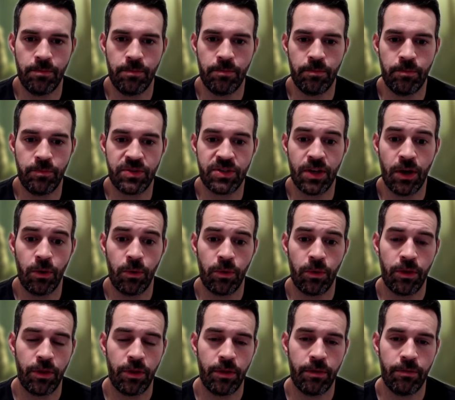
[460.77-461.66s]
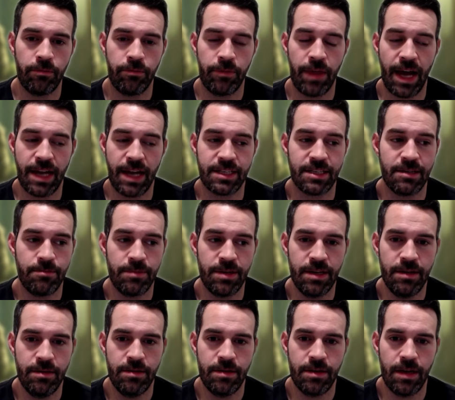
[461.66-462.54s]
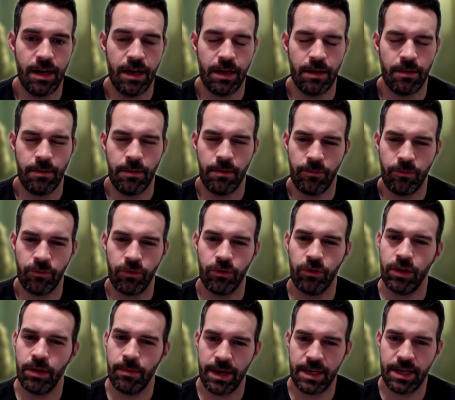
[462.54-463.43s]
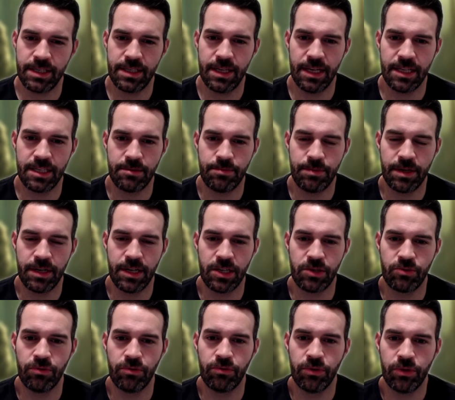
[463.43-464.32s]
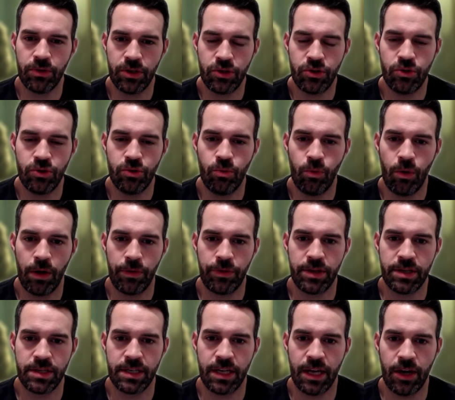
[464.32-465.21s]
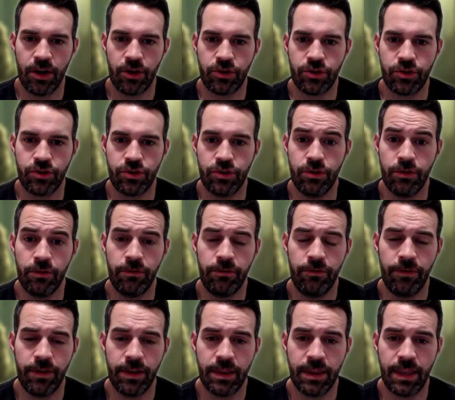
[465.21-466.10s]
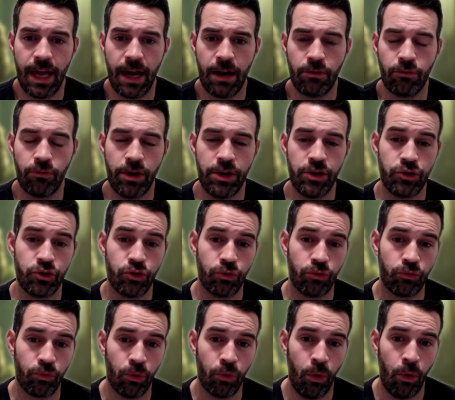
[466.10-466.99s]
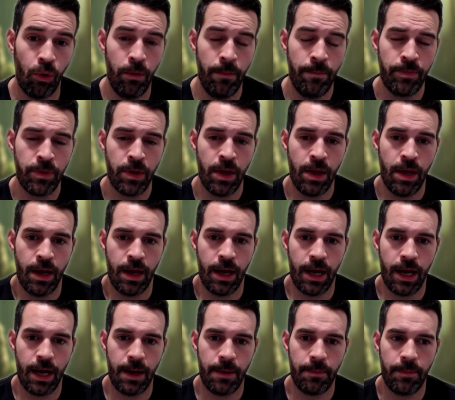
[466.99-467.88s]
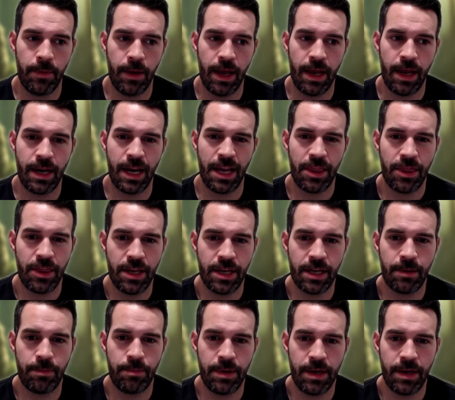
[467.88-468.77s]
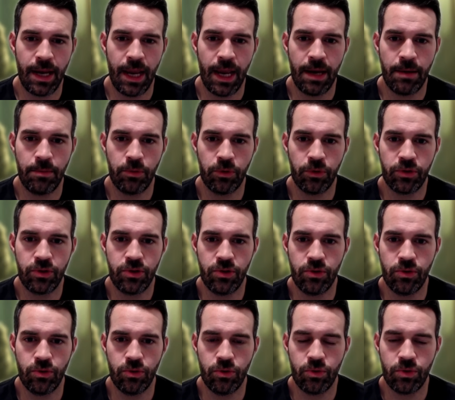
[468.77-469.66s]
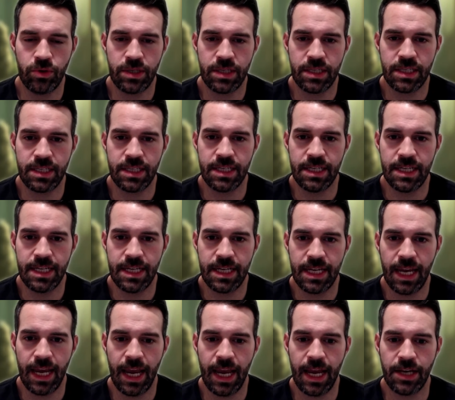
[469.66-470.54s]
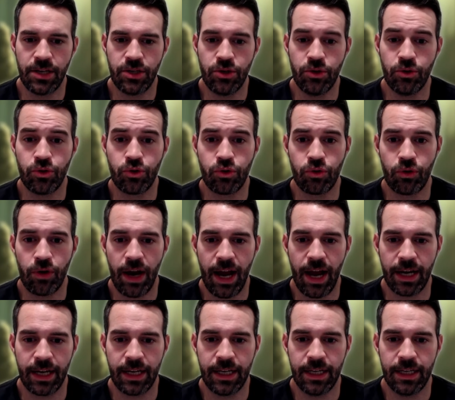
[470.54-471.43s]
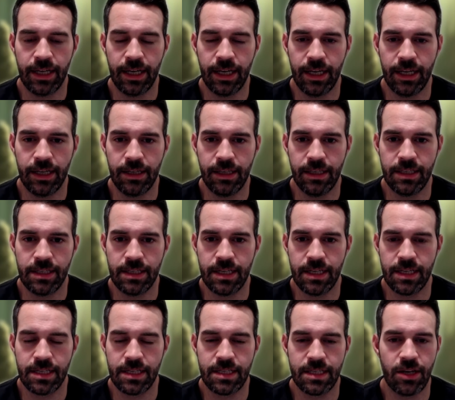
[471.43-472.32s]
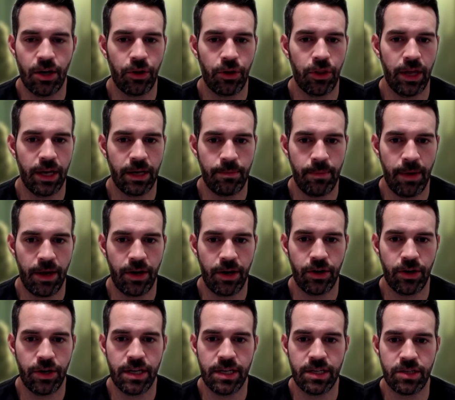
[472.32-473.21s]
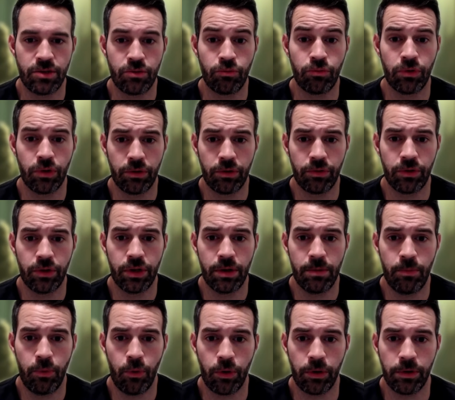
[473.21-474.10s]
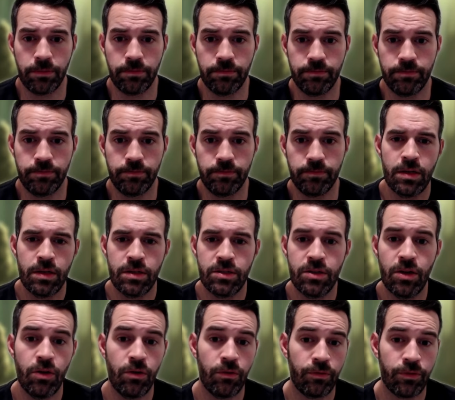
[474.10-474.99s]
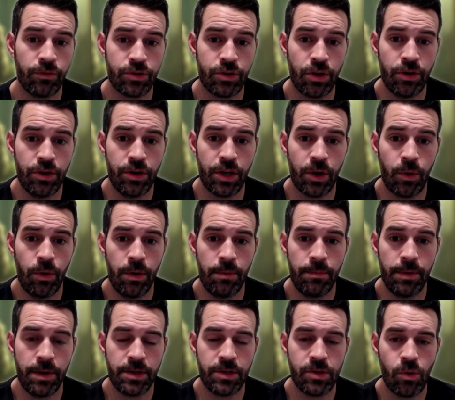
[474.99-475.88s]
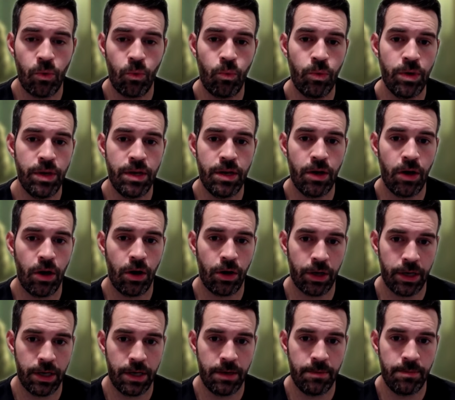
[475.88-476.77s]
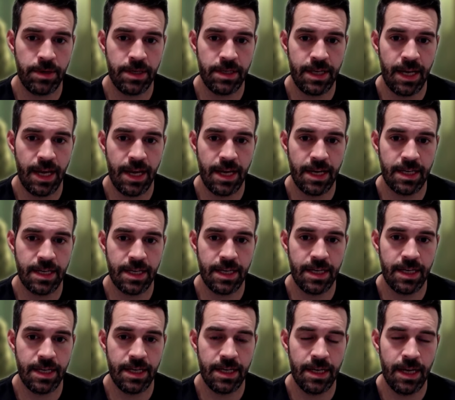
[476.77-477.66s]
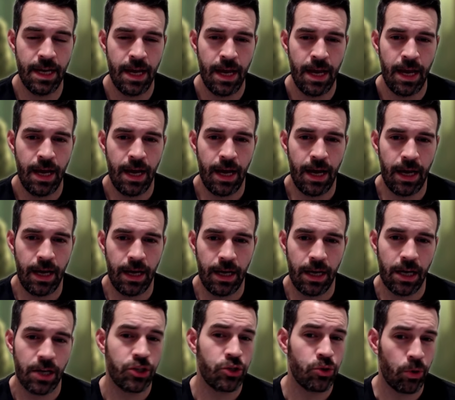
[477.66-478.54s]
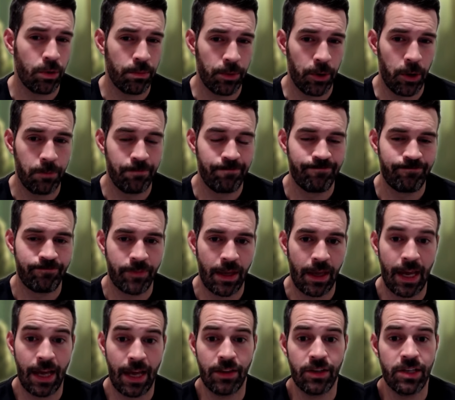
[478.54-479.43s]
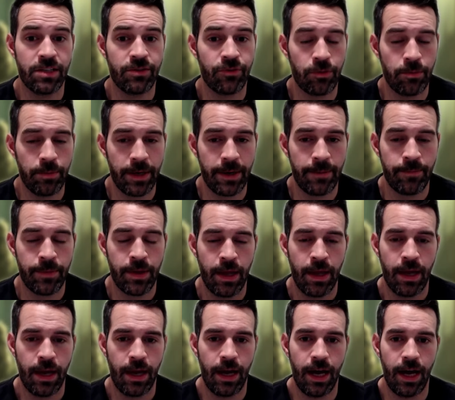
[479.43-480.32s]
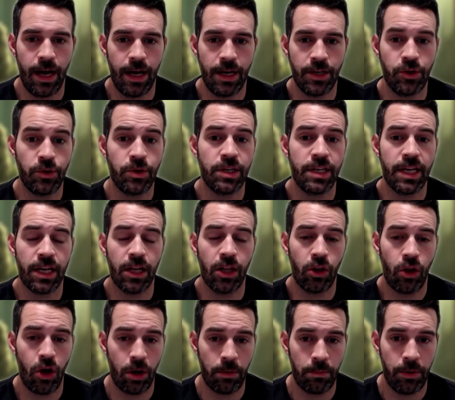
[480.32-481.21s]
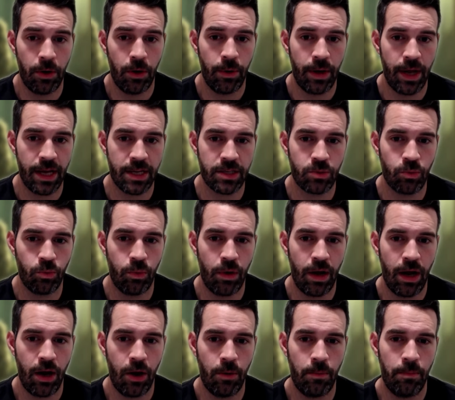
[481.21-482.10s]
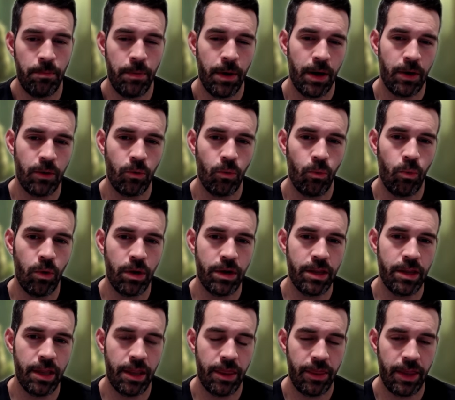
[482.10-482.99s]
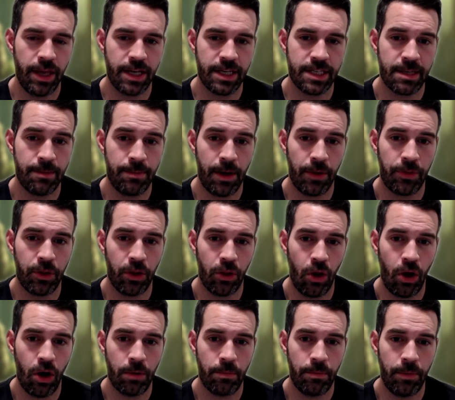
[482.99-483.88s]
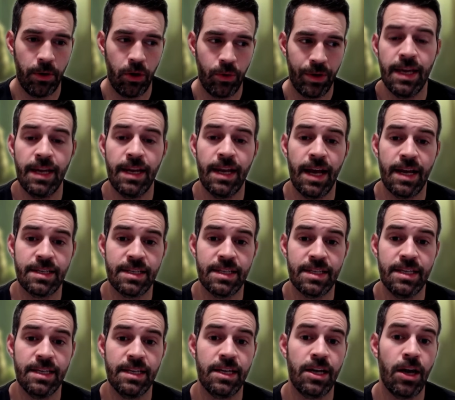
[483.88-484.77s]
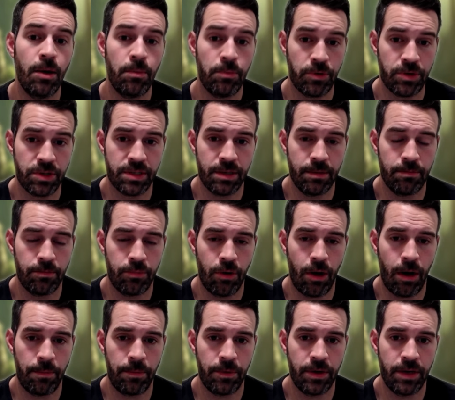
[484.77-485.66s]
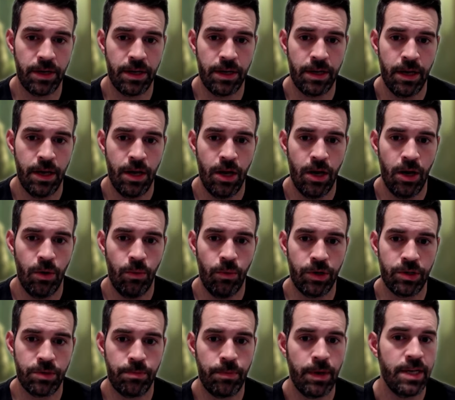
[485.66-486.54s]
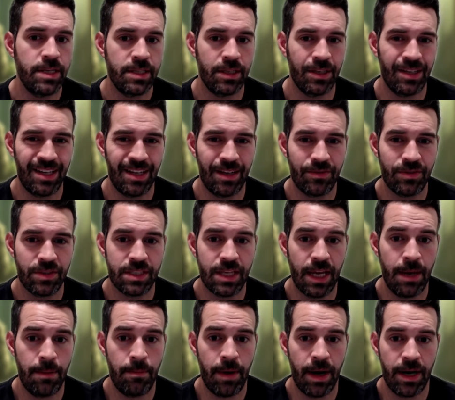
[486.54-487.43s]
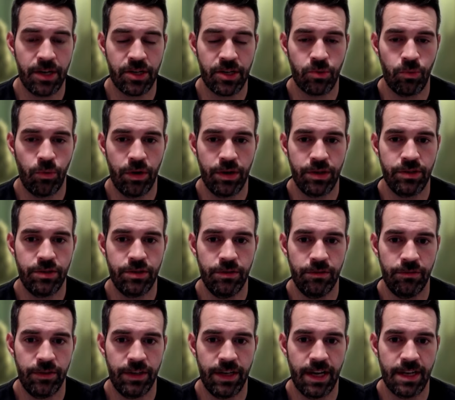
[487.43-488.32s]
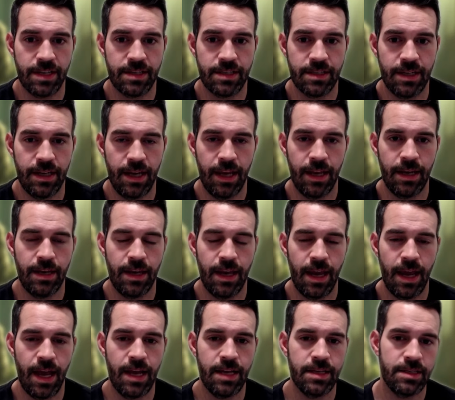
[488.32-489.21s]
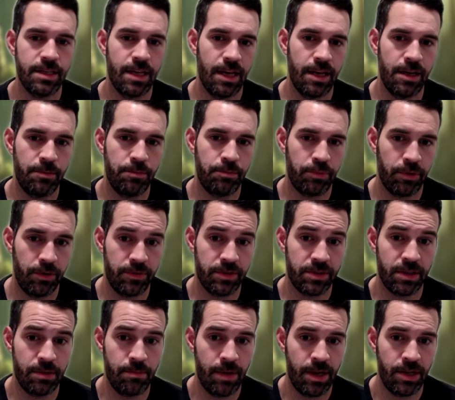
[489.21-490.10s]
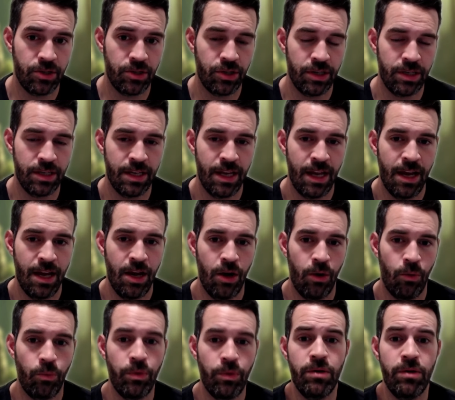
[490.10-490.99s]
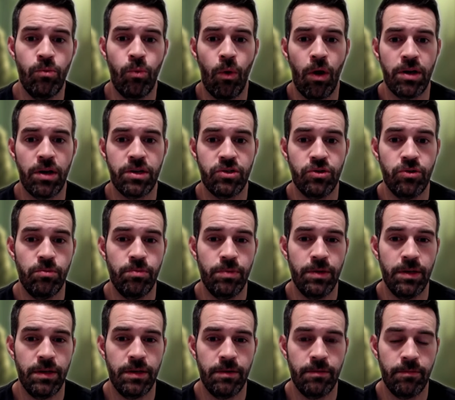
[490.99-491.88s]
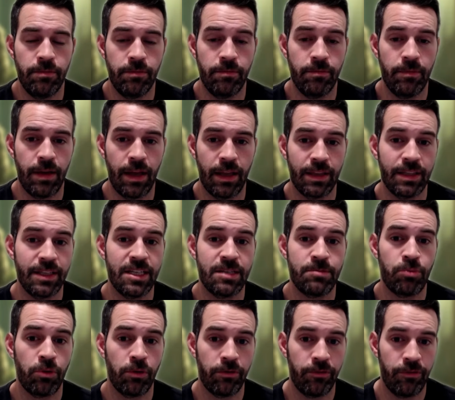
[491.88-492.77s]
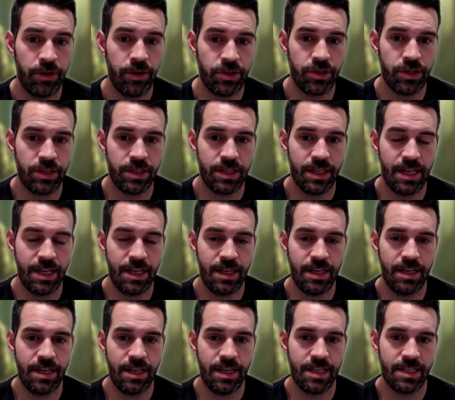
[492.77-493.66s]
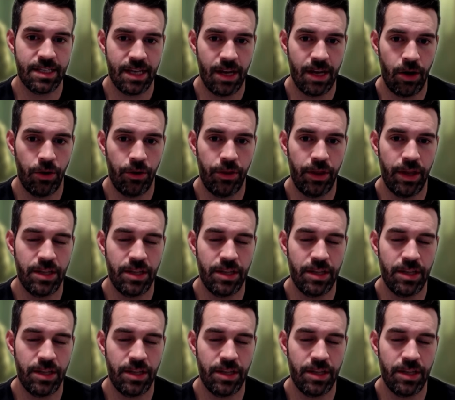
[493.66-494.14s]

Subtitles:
So that to me really makes sense because we really do want this character to fit that ranger role. And I think being able to sneak and to track in a stealth-like manner is really, really important. So for starting equipment, we are going to be taking a short bow, at least for me. You could take a longbow as well, but one of the things about the longbow, it has the cumbersome property, which basically gives us a -1 to finesse. And as I previously mentioned, we want to be at least proficient in stealth.